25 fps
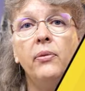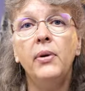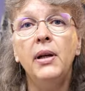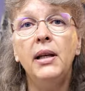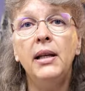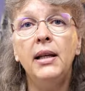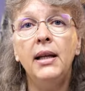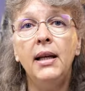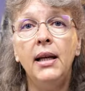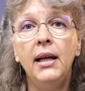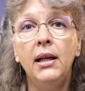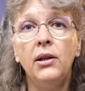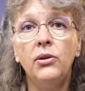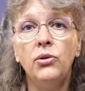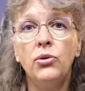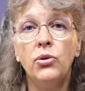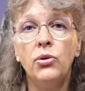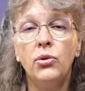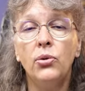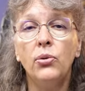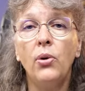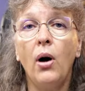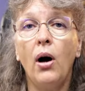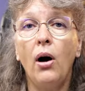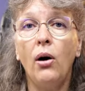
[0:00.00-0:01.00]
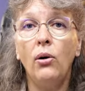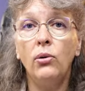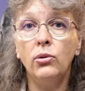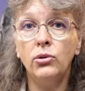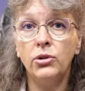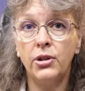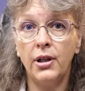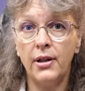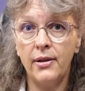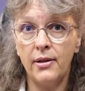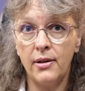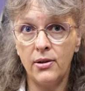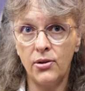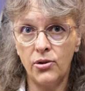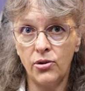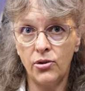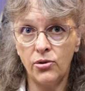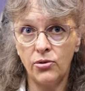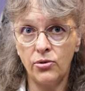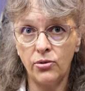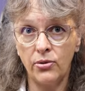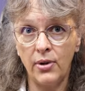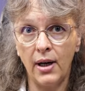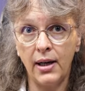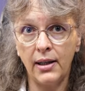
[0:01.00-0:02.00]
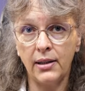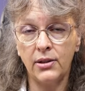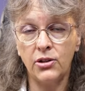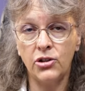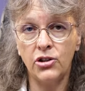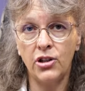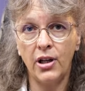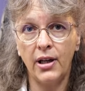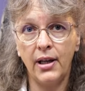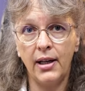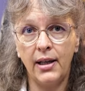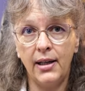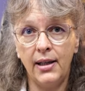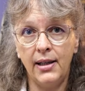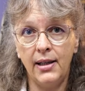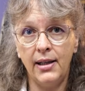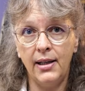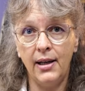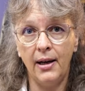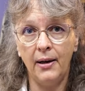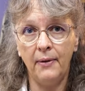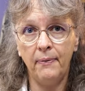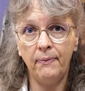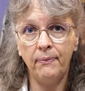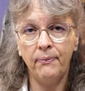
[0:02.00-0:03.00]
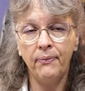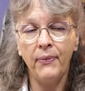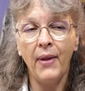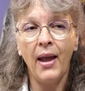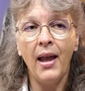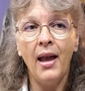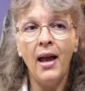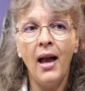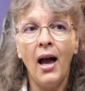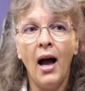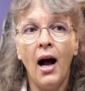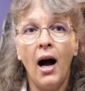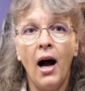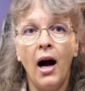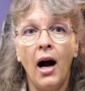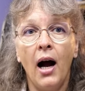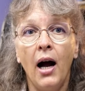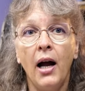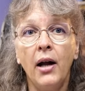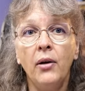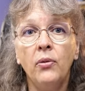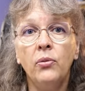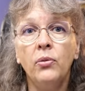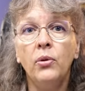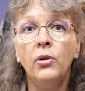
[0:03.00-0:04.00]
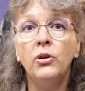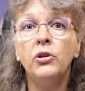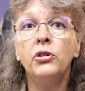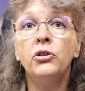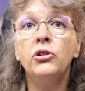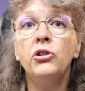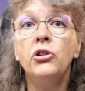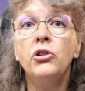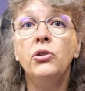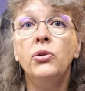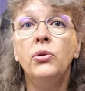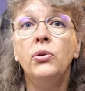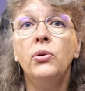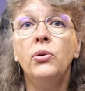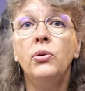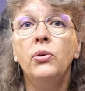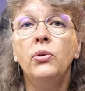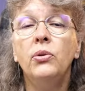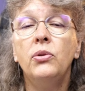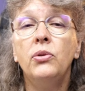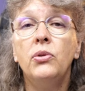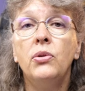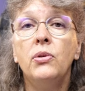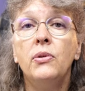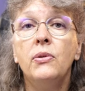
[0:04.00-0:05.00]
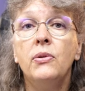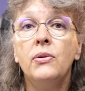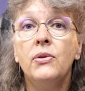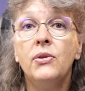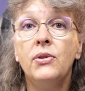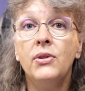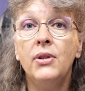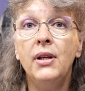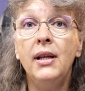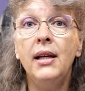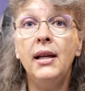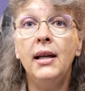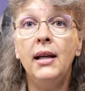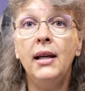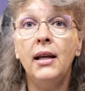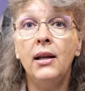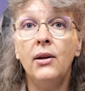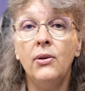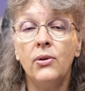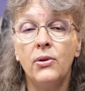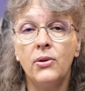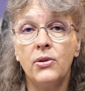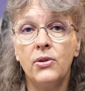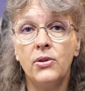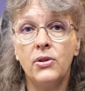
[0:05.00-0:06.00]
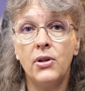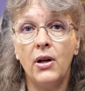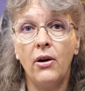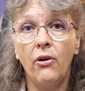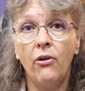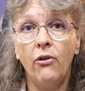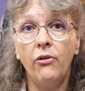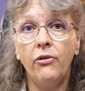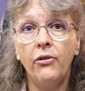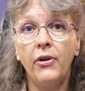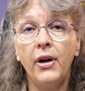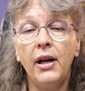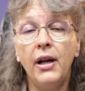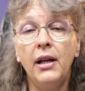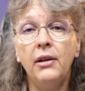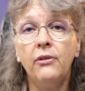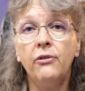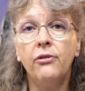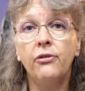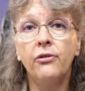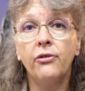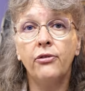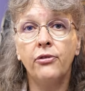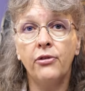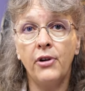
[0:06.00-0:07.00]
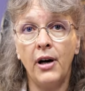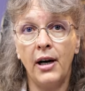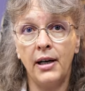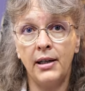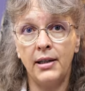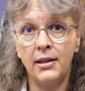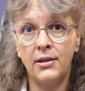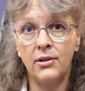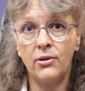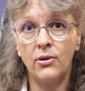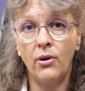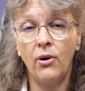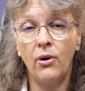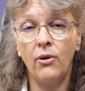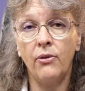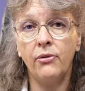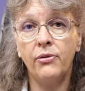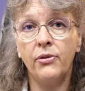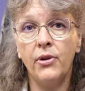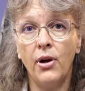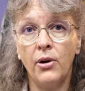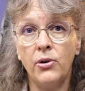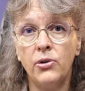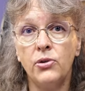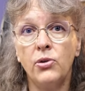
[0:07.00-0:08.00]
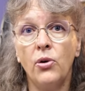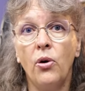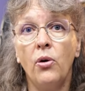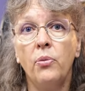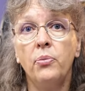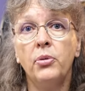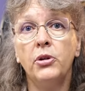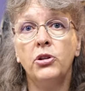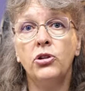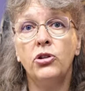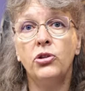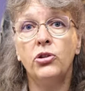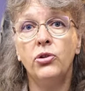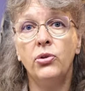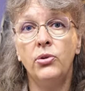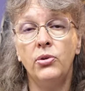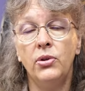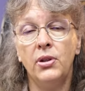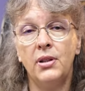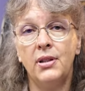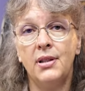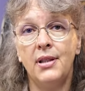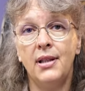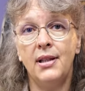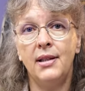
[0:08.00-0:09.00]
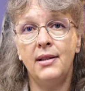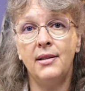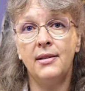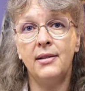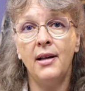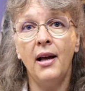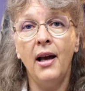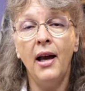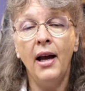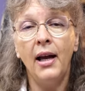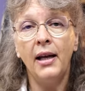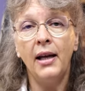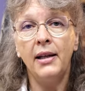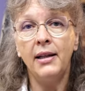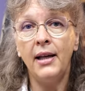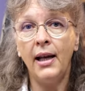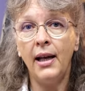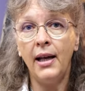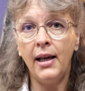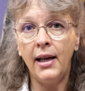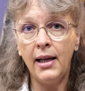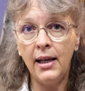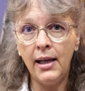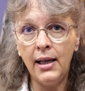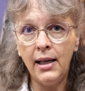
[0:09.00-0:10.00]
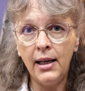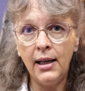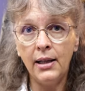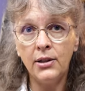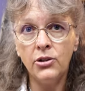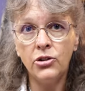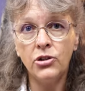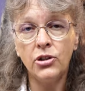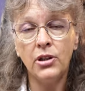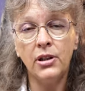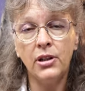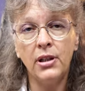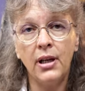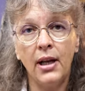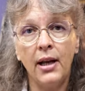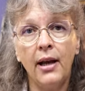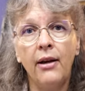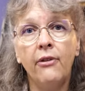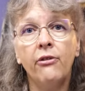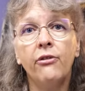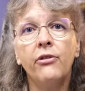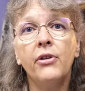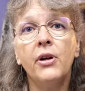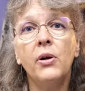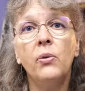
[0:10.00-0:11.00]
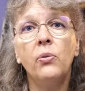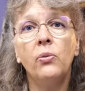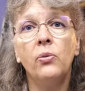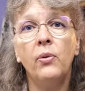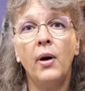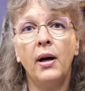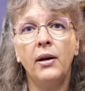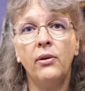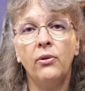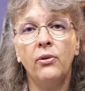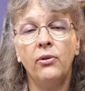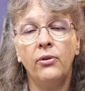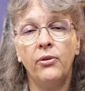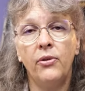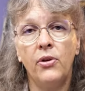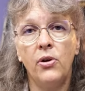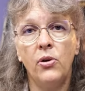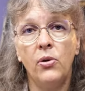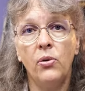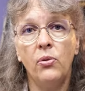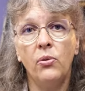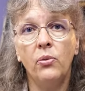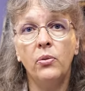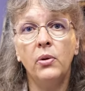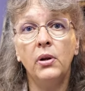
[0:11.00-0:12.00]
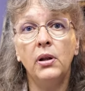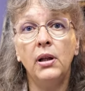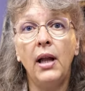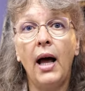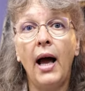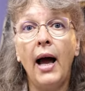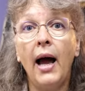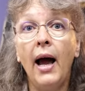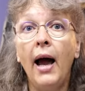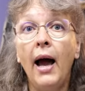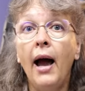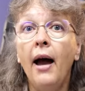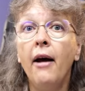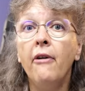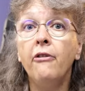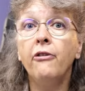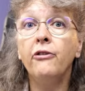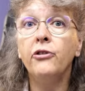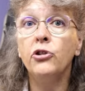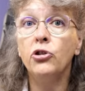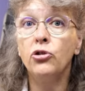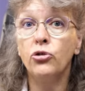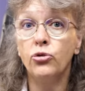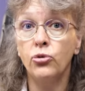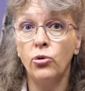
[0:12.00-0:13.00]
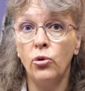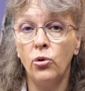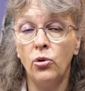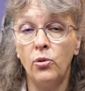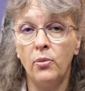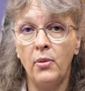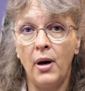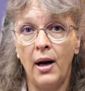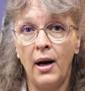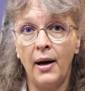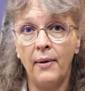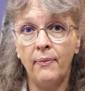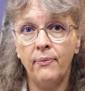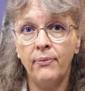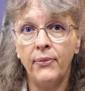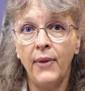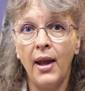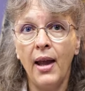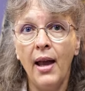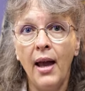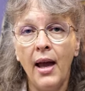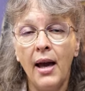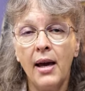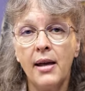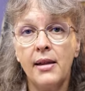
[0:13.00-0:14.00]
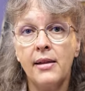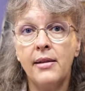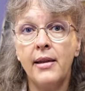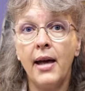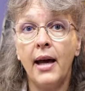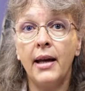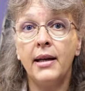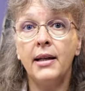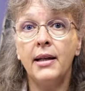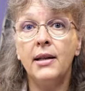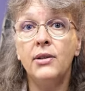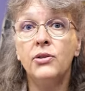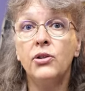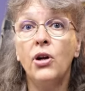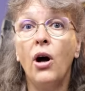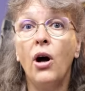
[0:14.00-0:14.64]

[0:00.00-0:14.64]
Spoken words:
we need to alter the structure here. I want you to see yourself in front of those opportunities. Now, each and every one of you will have trauma that is